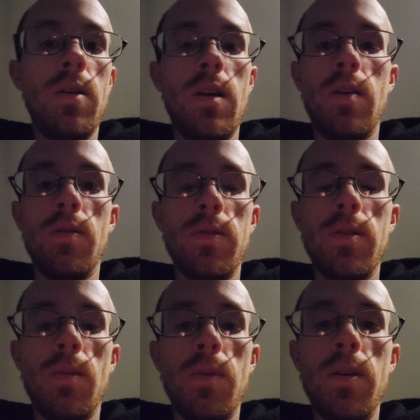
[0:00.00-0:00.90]
you know, in
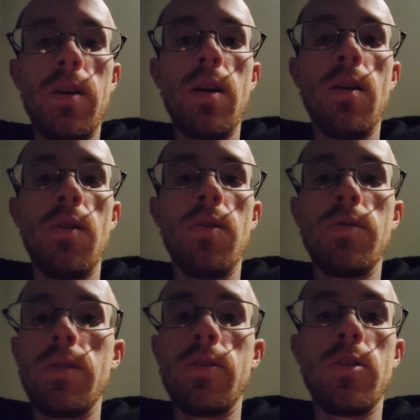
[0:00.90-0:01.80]
some of the gears,
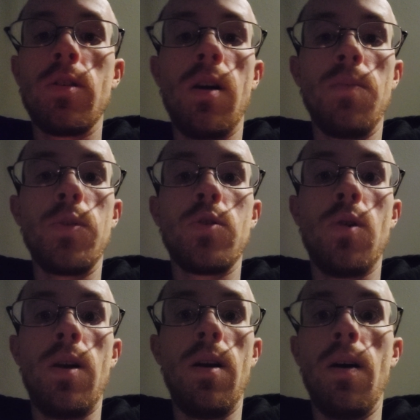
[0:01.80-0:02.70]
it just comes
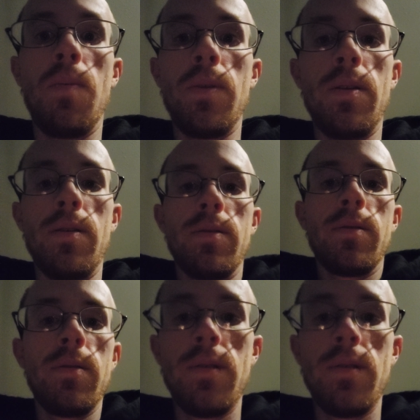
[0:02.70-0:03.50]
straight up, and there's